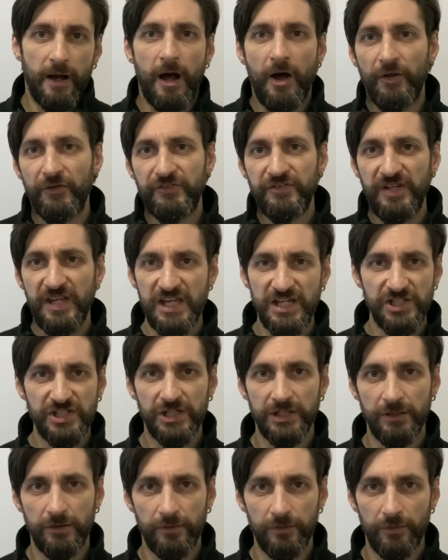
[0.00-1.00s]
I'll teach
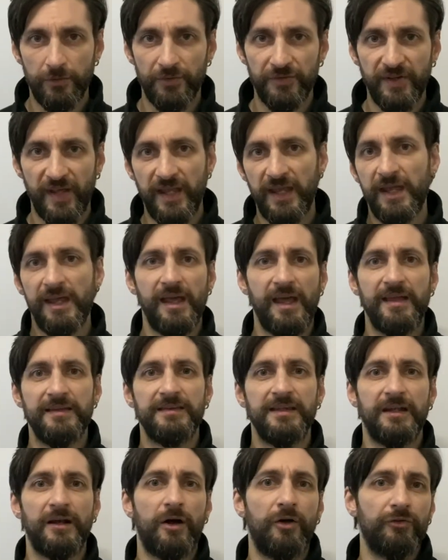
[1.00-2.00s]
in it all day
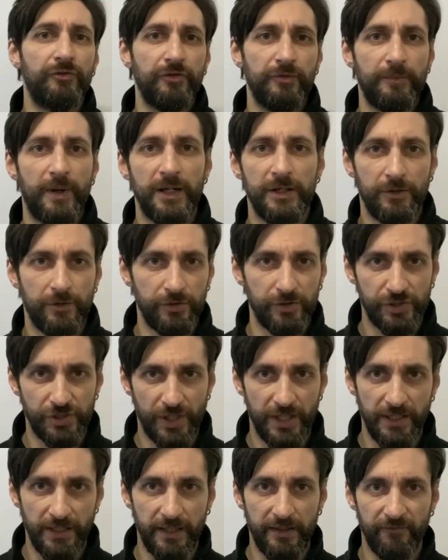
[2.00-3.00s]
and then I'll do my own
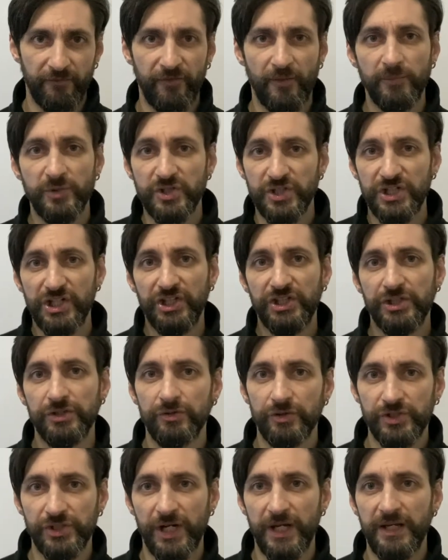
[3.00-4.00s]
training, from
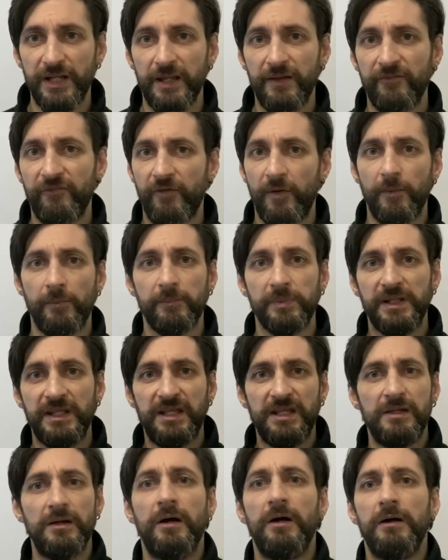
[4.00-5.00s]
traditional training, from
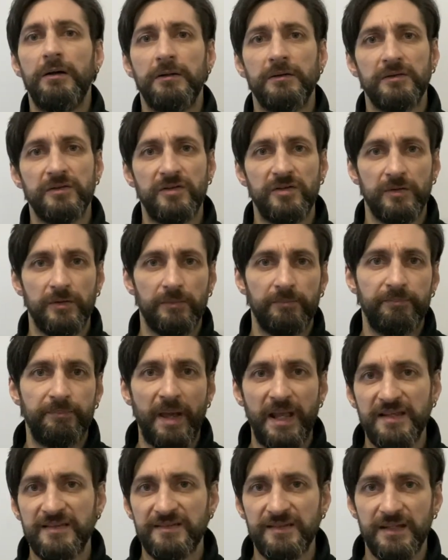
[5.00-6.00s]
kihon to
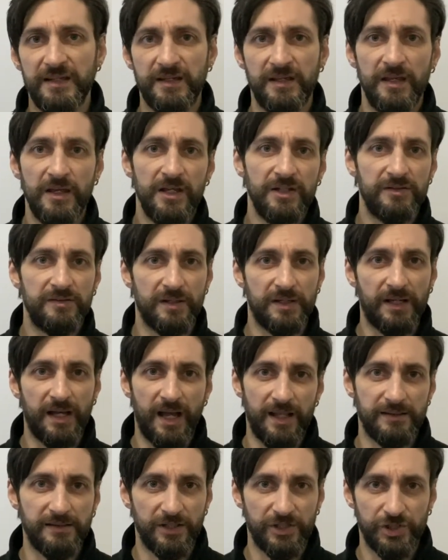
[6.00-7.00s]
basic to
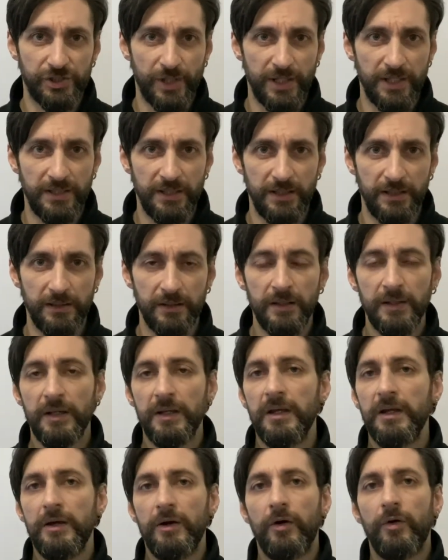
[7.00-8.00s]
kata training,
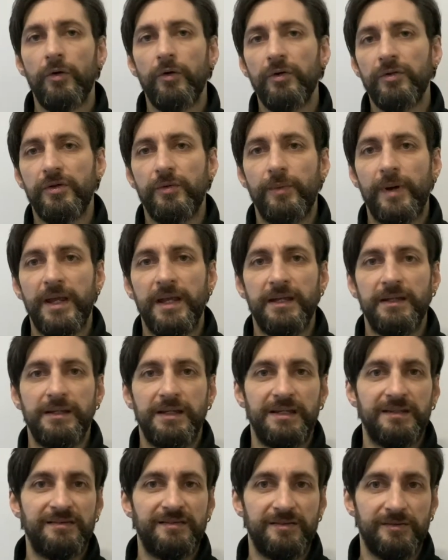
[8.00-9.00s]
all the way
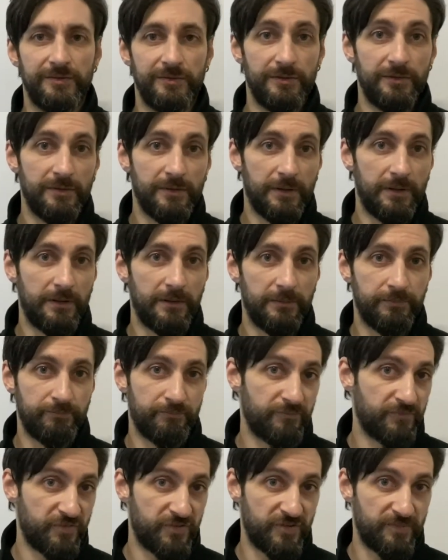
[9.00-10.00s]
into
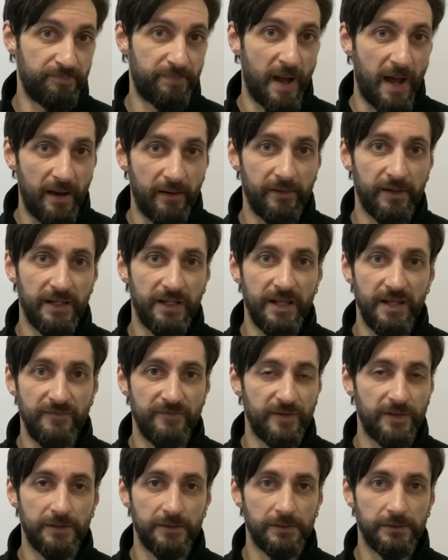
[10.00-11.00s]
sparring even.